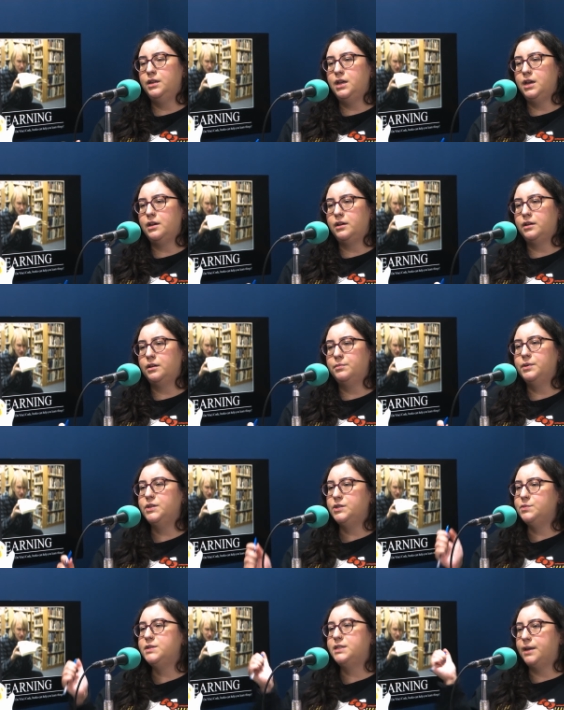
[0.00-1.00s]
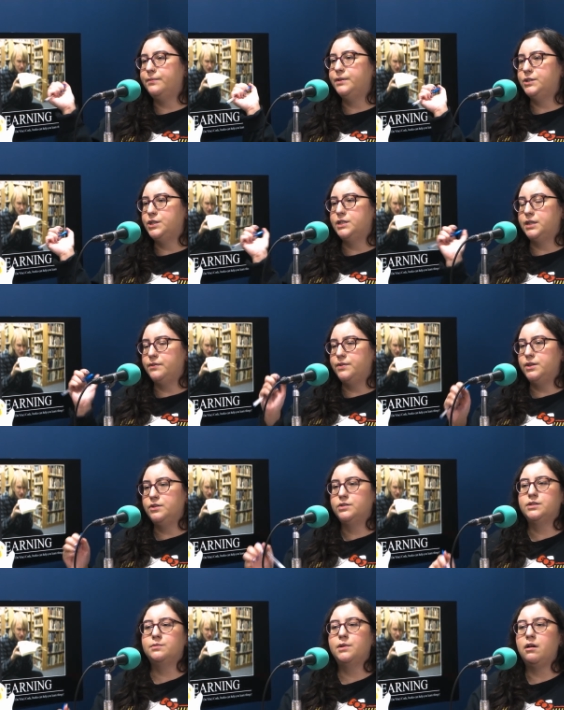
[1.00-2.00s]
Yeah, but this one's definitely just giving you
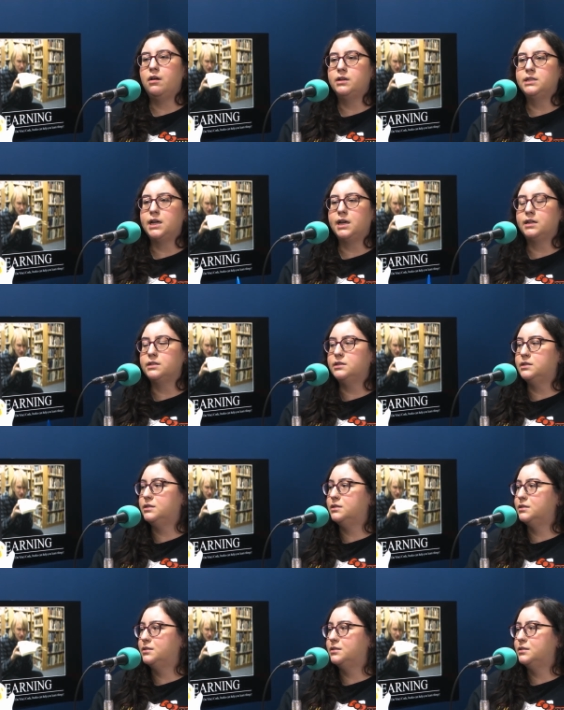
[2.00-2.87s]
some context.